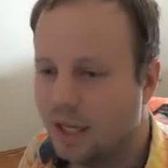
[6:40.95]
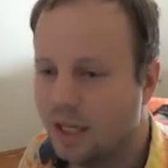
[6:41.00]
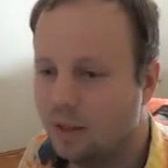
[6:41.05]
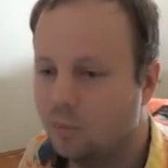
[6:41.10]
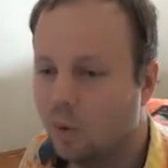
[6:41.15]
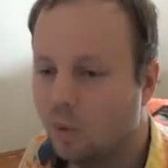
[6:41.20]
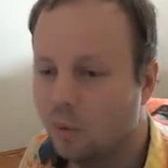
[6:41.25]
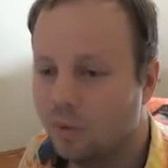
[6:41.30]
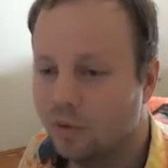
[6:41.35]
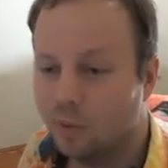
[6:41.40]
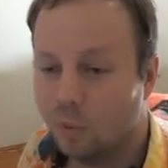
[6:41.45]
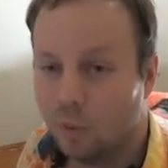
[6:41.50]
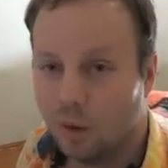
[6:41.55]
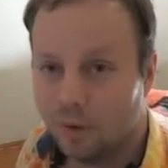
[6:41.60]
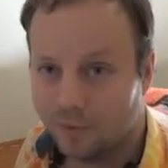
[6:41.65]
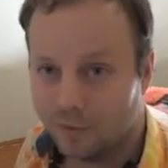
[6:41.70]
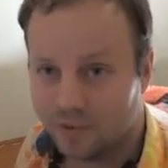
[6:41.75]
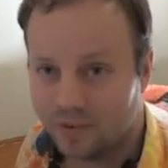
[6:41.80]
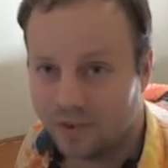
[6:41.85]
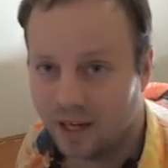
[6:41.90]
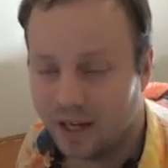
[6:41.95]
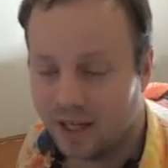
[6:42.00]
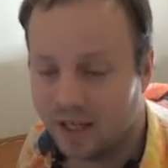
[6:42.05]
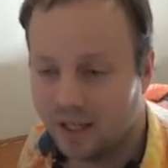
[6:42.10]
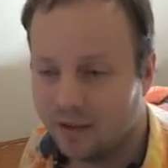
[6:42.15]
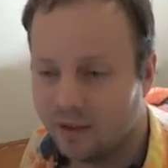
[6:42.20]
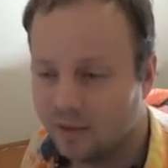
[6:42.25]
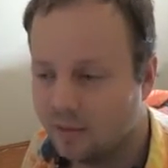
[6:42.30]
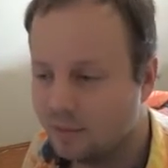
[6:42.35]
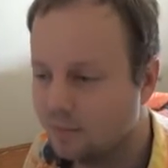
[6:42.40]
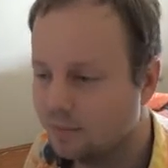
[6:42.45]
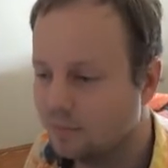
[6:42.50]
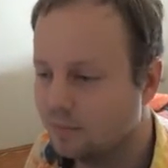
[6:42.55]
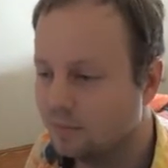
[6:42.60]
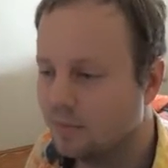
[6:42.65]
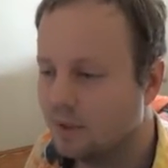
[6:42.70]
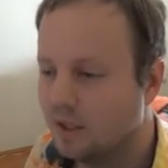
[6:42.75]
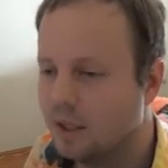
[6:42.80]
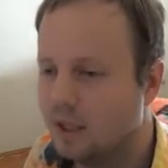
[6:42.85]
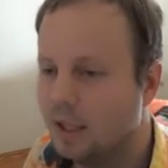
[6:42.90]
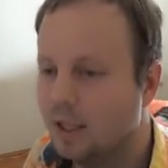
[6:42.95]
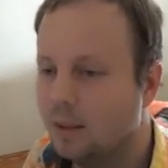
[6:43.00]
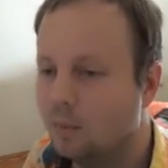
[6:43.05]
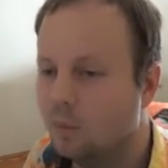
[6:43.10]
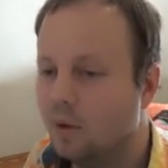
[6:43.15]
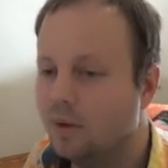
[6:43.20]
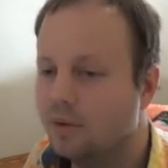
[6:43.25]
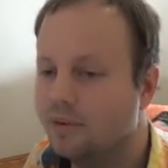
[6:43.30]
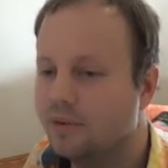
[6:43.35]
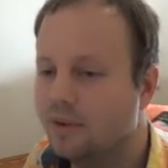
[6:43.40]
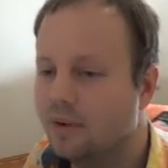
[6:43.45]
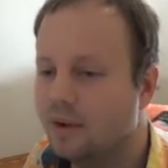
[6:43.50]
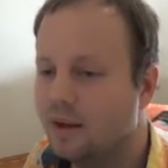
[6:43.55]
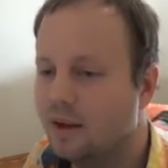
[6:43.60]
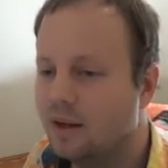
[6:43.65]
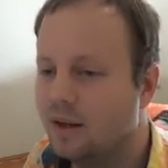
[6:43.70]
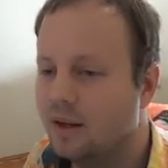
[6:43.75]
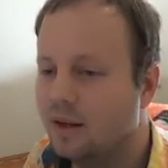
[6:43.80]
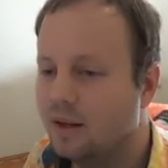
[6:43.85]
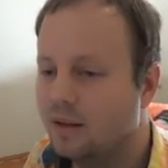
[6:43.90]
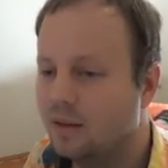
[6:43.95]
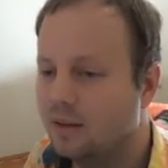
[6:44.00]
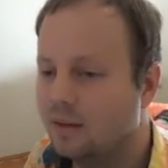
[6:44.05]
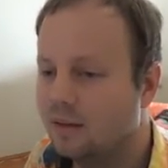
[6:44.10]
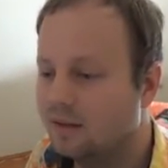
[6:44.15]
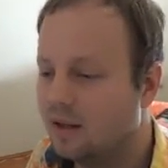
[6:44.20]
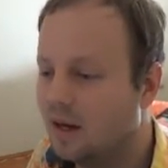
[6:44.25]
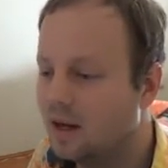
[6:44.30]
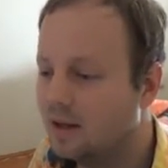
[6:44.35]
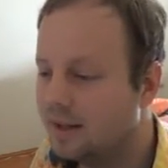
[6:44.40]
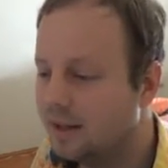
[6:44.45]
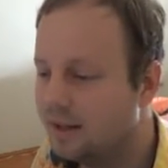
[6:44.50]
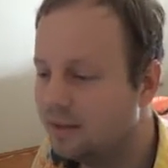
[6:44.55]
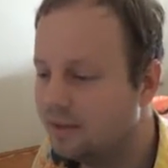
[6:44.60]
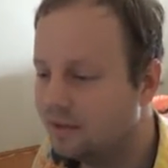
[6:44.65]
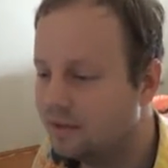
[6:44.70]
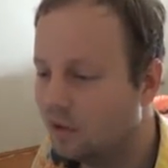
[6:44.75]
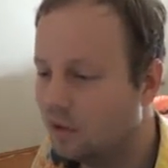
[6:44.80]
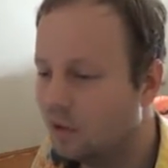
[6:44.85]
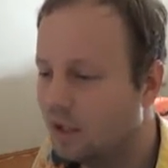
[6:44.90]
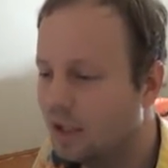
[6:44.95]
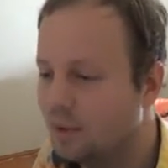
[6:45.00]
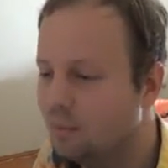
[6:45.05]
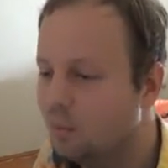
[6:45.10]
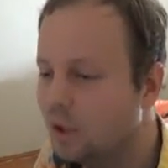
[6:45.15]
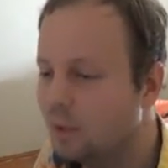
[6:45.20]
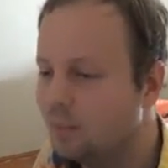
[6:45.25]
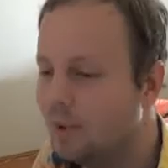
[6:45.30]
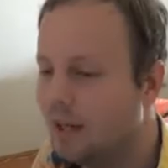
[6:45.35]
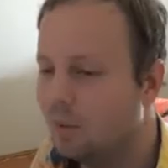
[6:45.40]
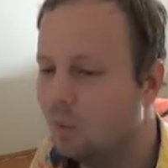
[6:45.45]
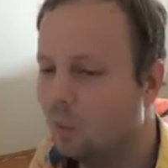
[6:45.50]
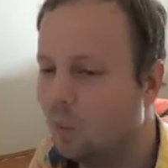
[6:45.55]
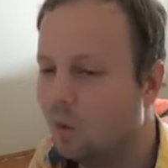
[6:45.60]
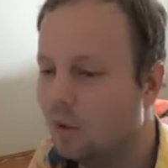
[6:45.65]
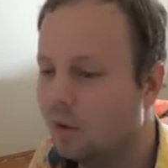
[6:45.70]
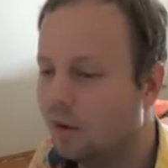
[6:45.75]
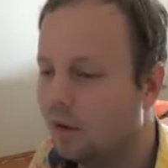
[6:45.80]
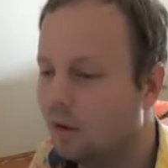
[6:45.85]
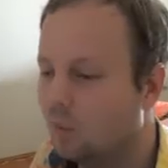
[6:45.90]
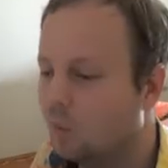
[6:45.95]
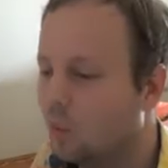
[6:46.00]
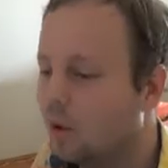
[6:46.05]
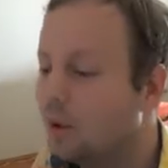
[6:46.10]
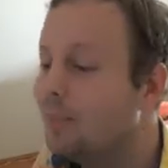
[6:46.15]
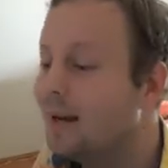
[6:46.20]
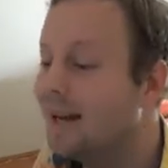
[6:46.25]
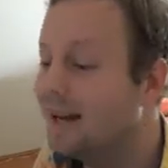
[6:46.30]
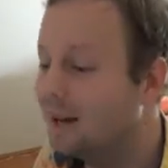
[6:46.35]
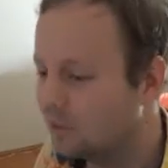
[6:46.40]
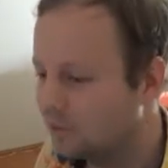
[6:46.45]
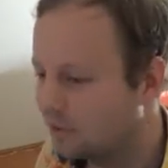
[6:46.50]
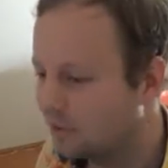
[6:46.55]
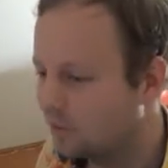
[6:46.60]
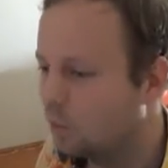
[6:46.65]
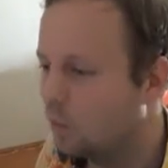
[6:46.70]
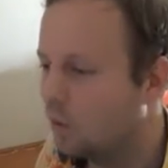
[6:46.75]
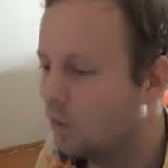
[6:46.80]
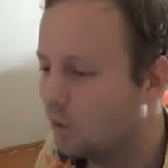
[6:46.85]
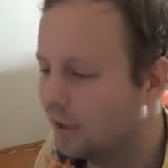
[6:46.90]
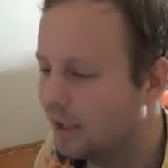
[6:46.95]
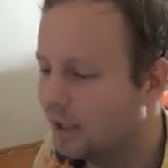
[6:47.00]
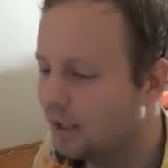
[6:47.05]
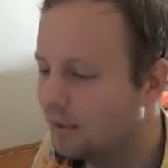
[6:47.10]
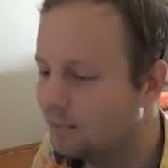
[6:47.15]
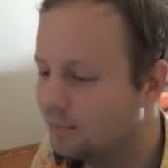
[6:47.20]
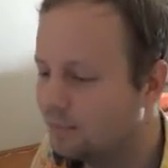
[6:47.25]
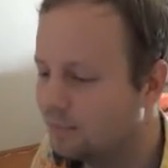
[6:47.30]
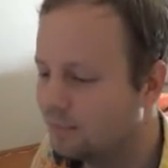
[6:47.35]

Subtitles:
And what was the word for tank? It was... tankisto. And what about warrior? What about warrior?